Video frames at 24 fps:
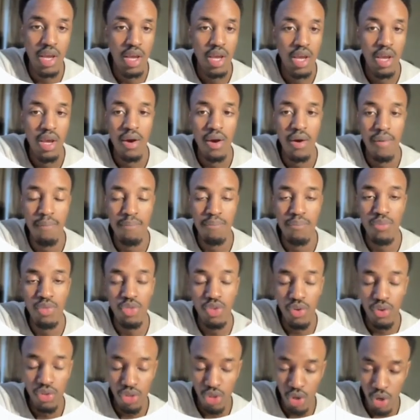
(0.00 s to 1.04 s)

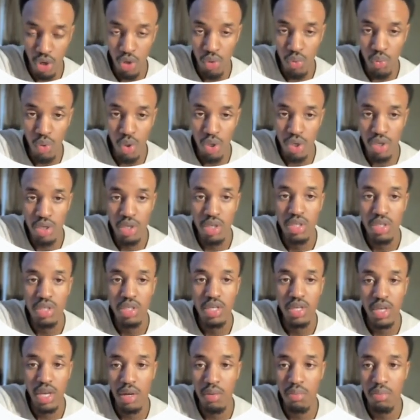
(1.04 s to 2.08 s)
The third one
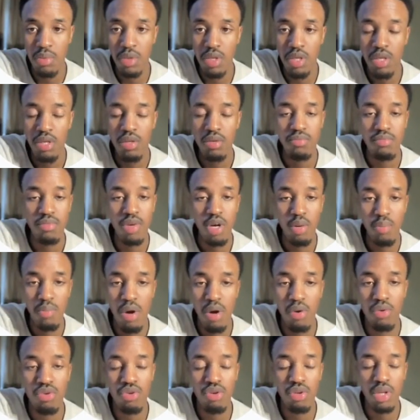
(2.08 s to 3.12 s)
can be
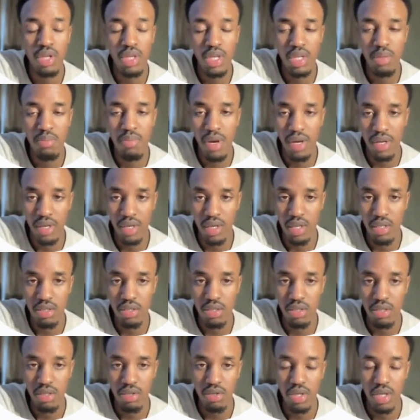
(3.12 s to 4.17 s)
about your lead magnet.
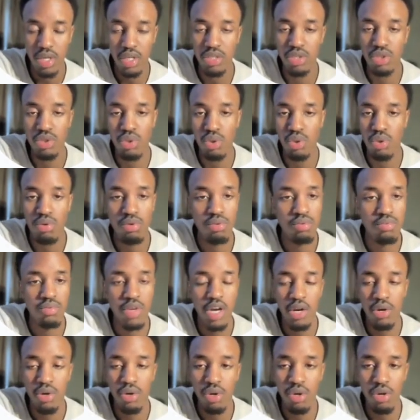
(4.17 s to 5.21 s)
Okay, so I
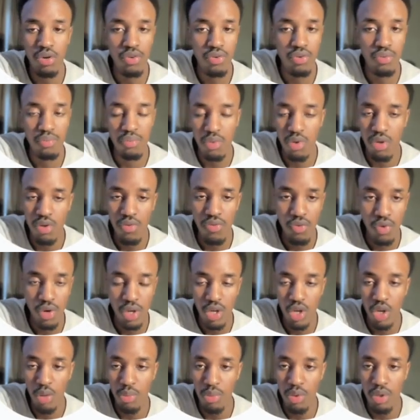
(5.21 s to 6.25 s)
don't know, a free
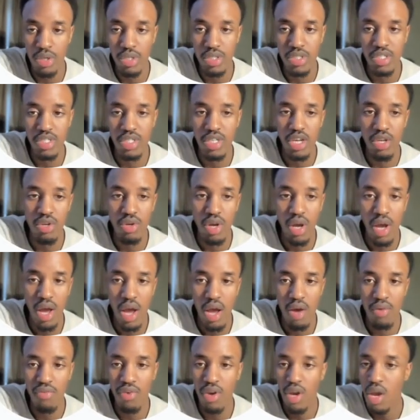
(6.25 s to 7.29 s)
community that you
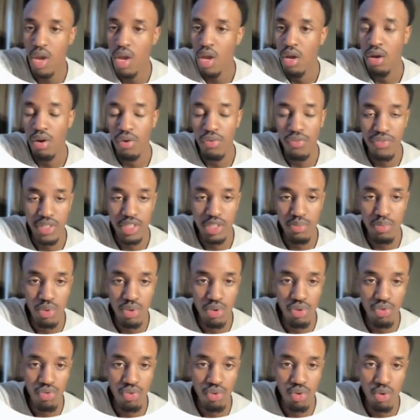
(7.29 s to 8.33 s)
have, a Facebook
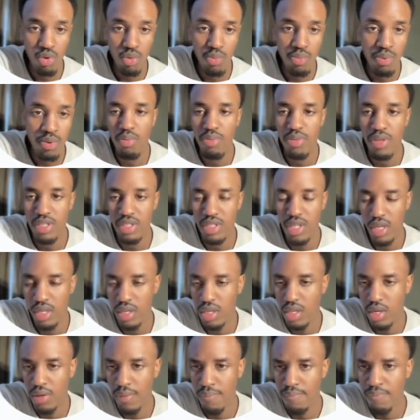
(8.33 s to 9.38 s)
group, things like
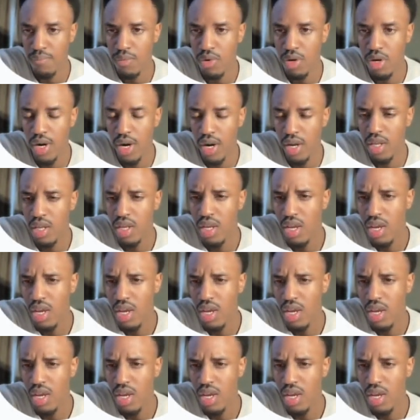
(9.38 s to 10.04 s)
that. All right.